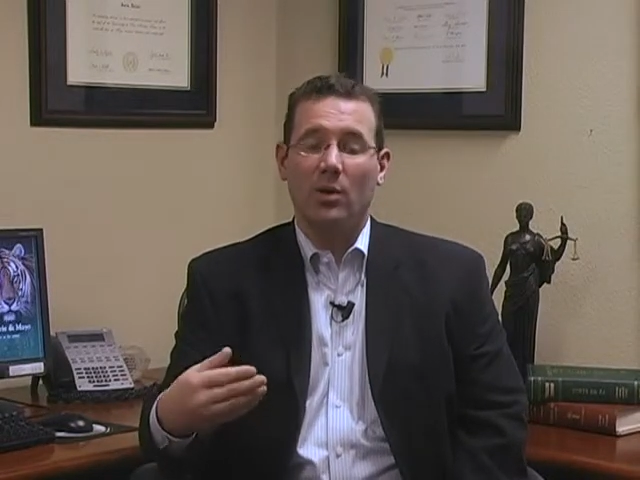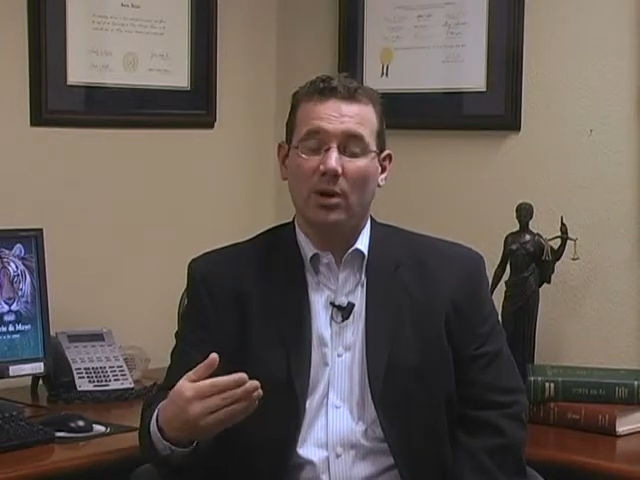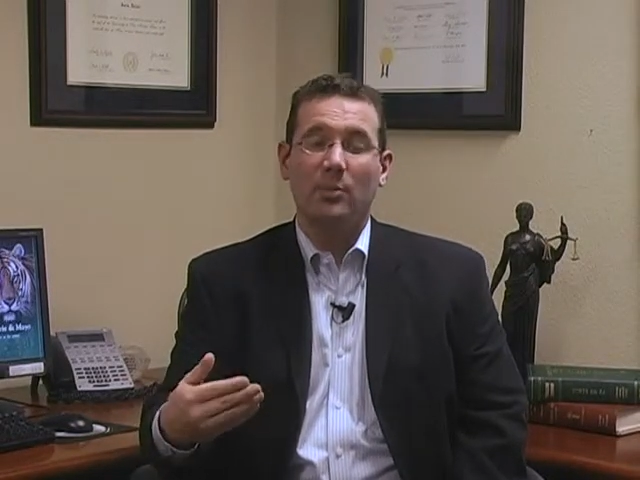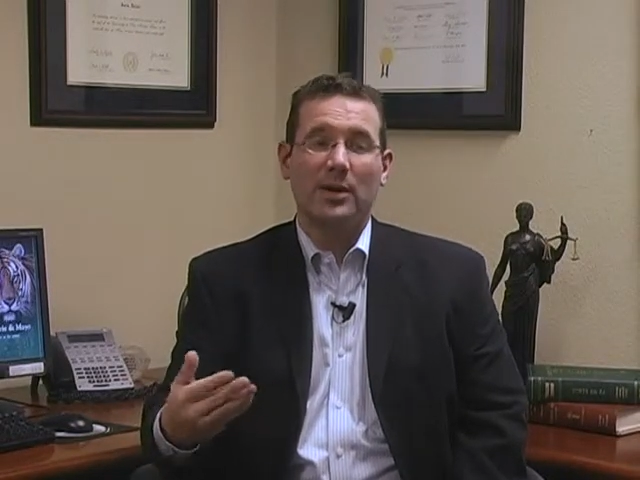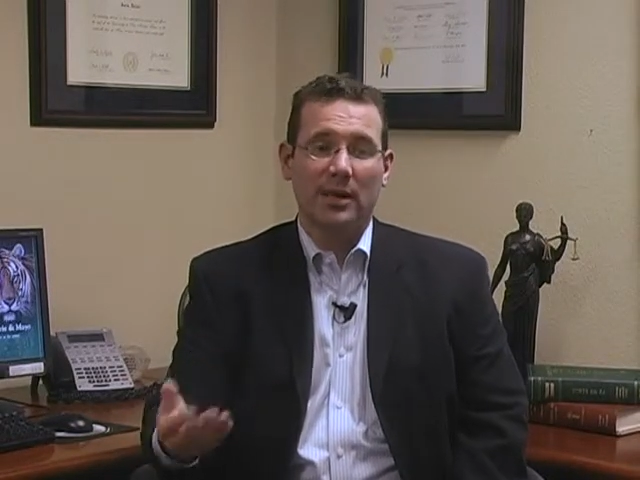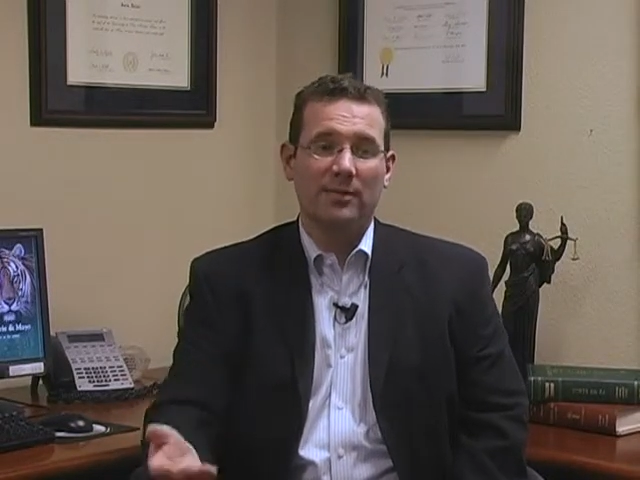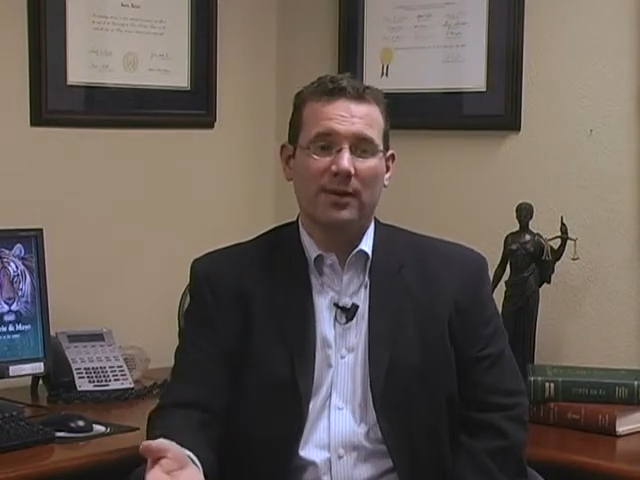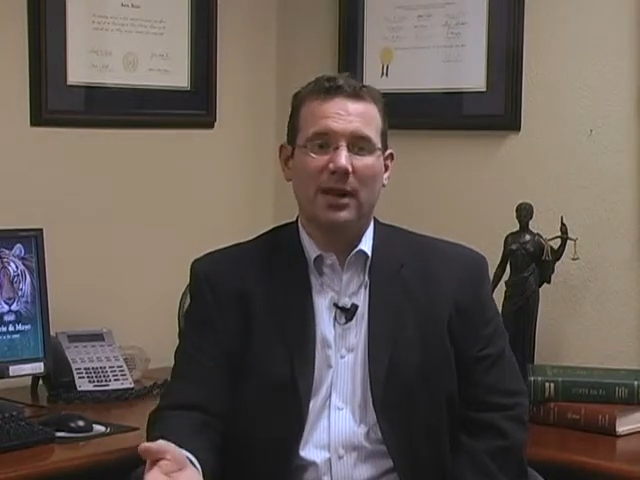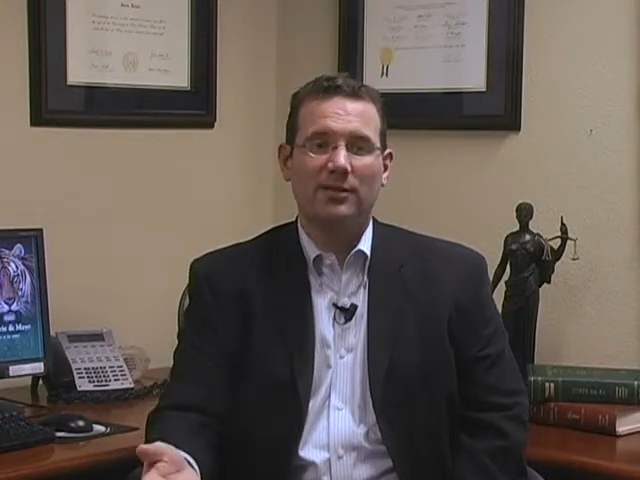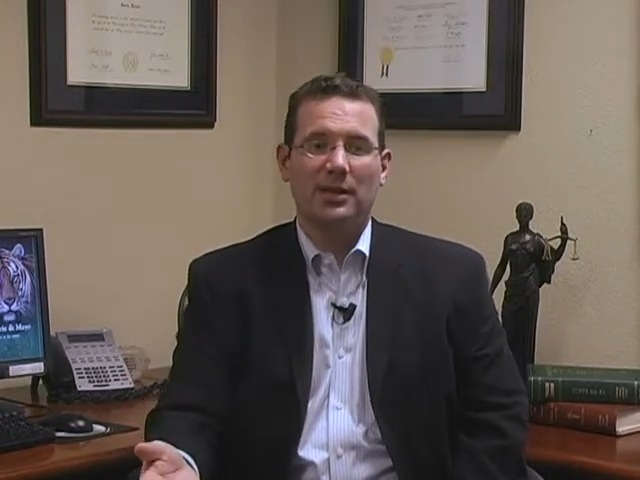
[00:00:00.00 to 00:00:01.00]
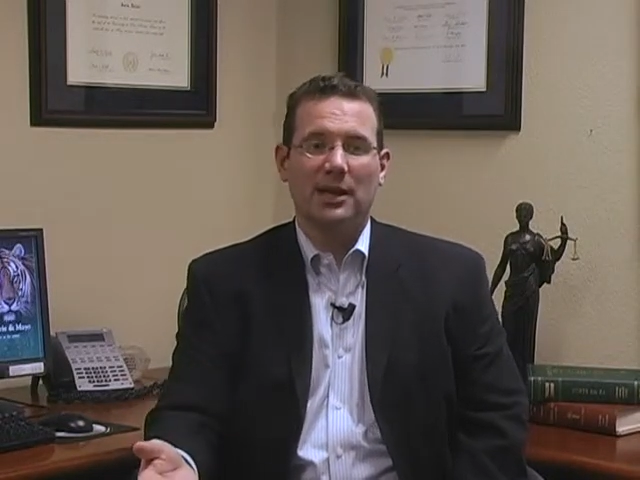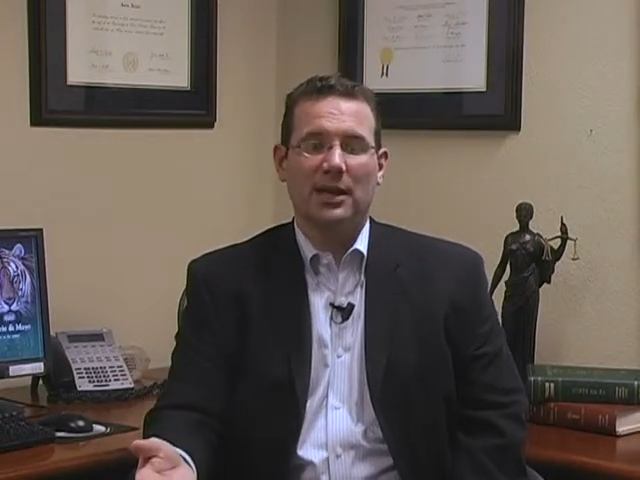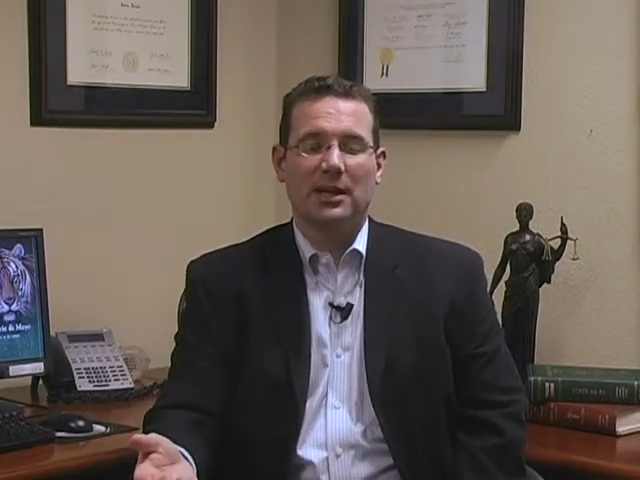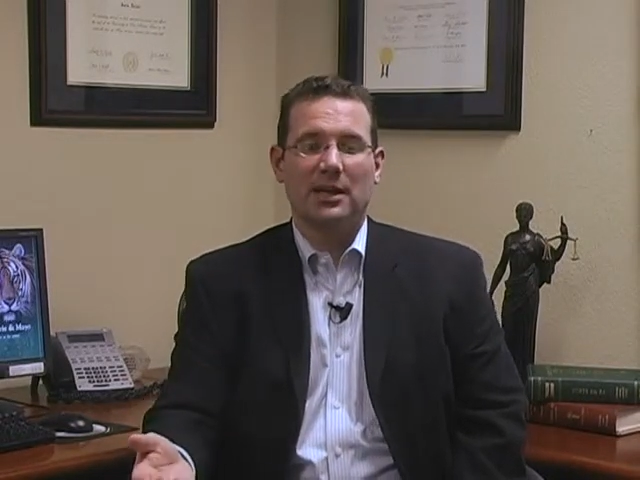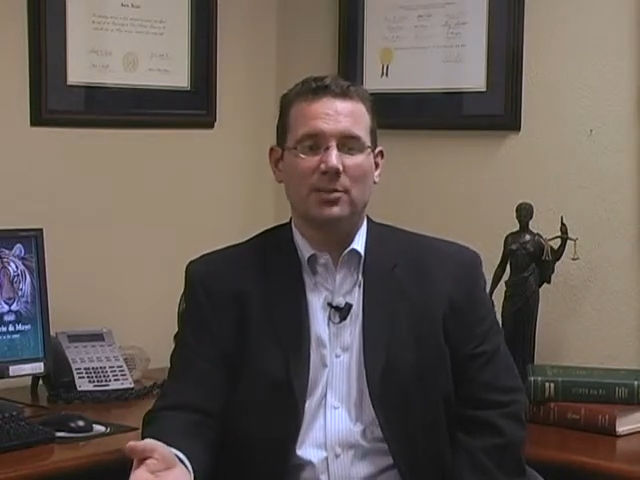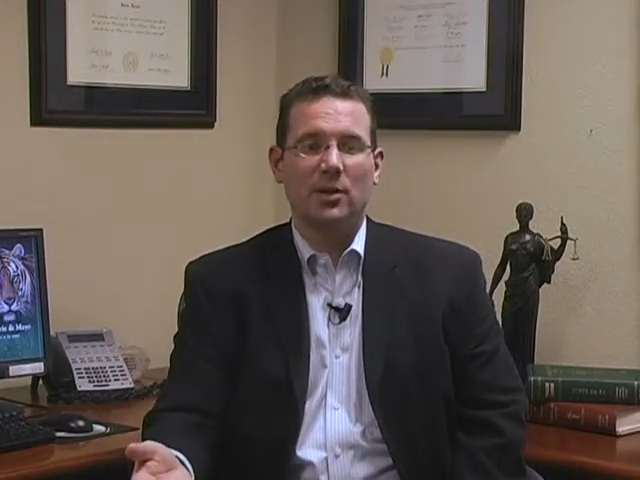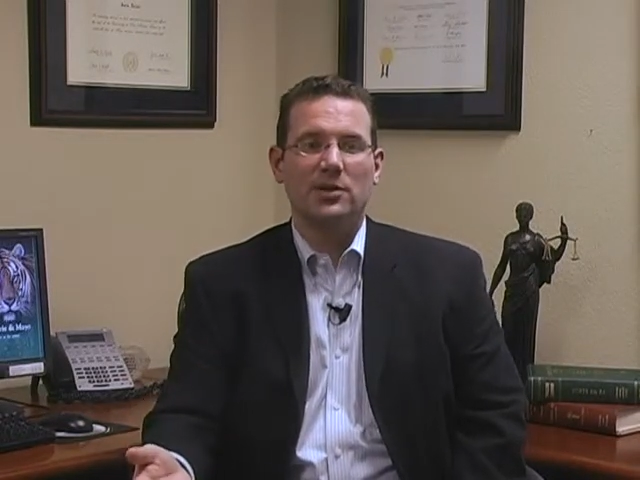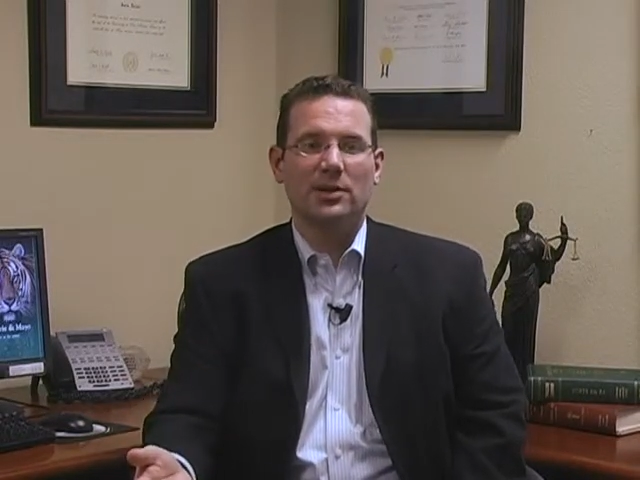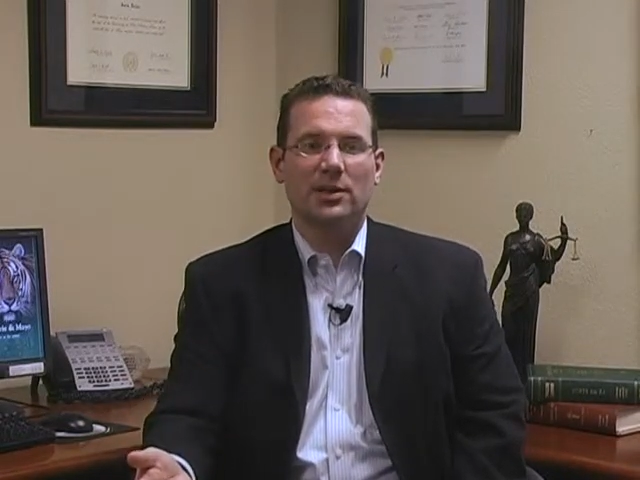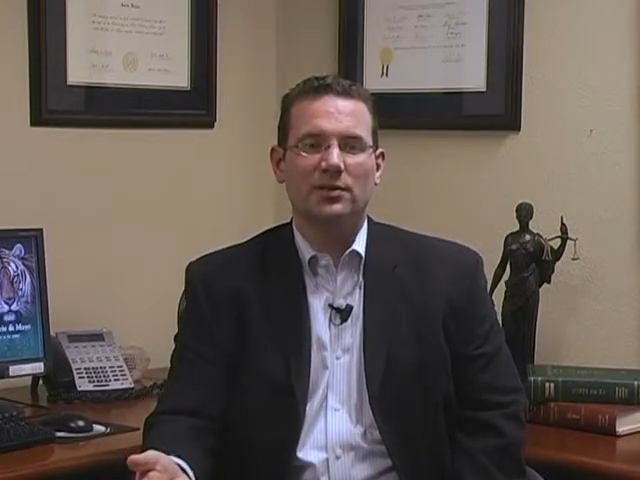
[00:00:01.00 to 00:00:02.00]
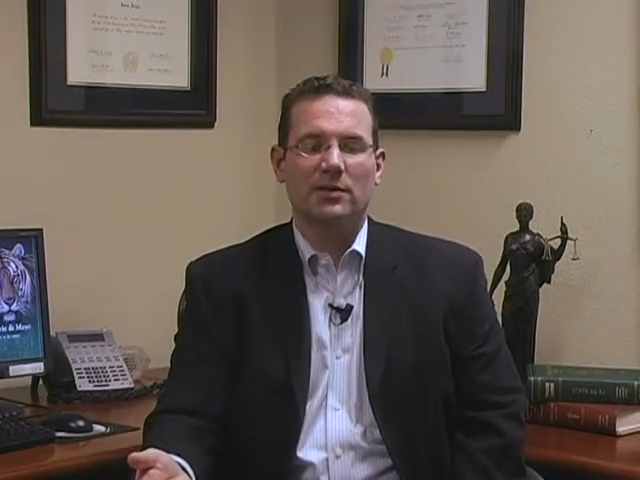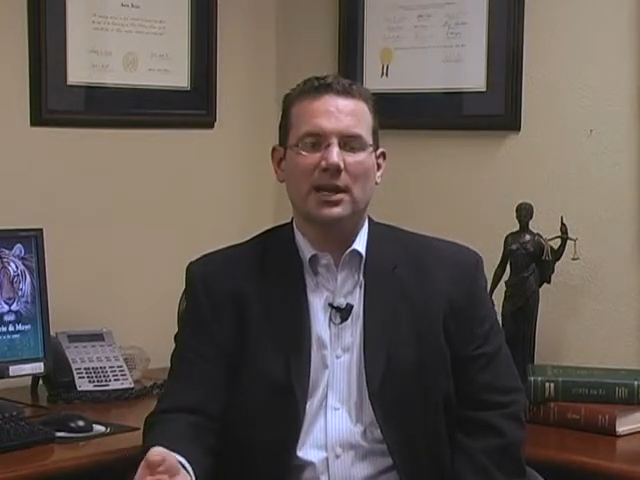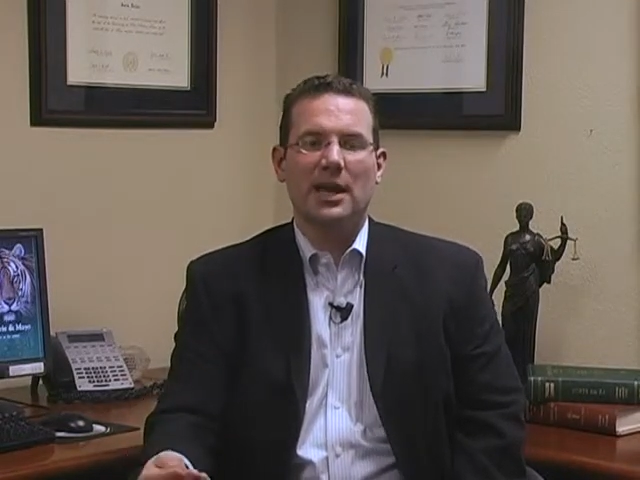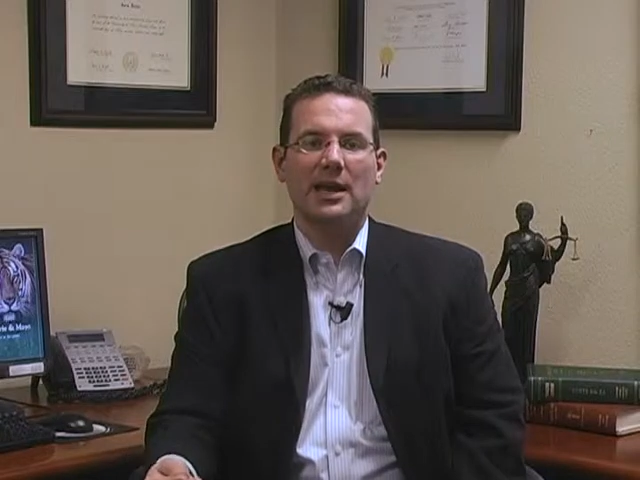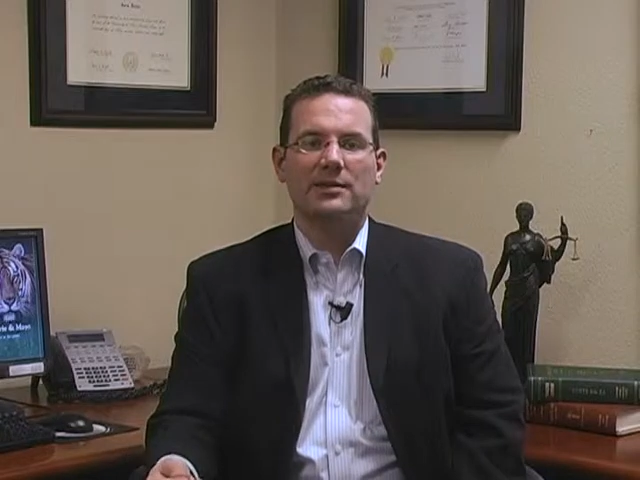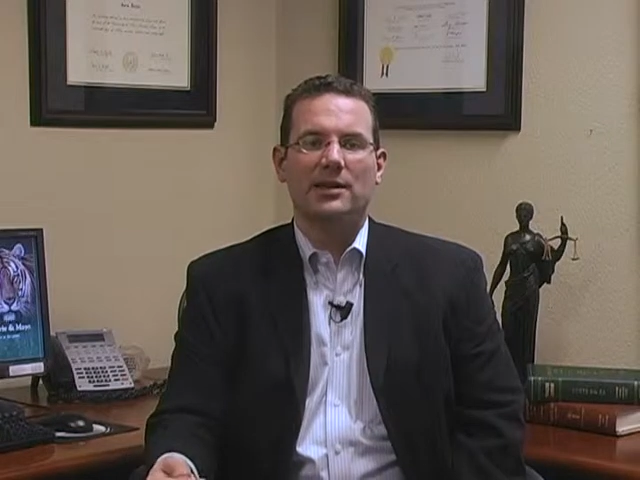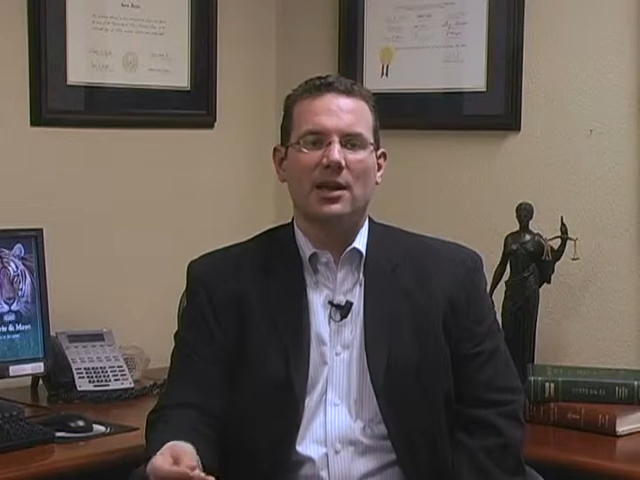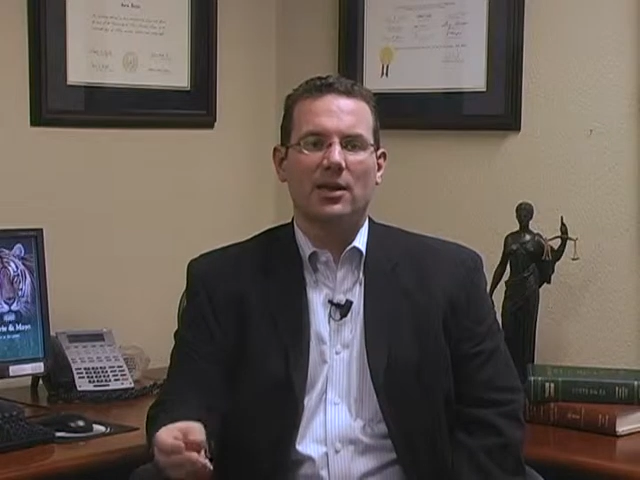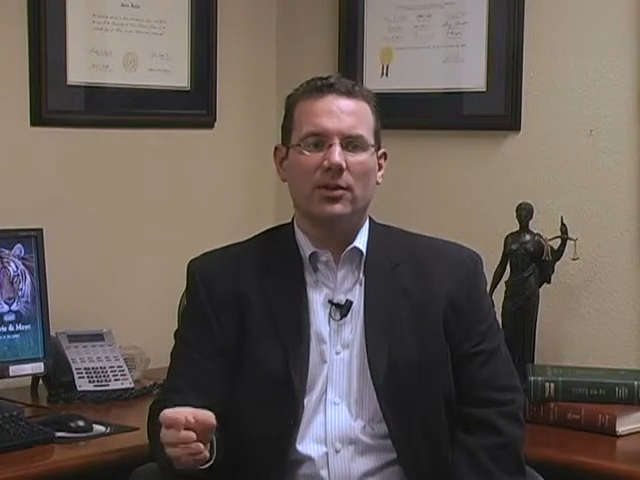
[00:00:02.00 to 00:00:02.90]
or being involved in a personal injury case.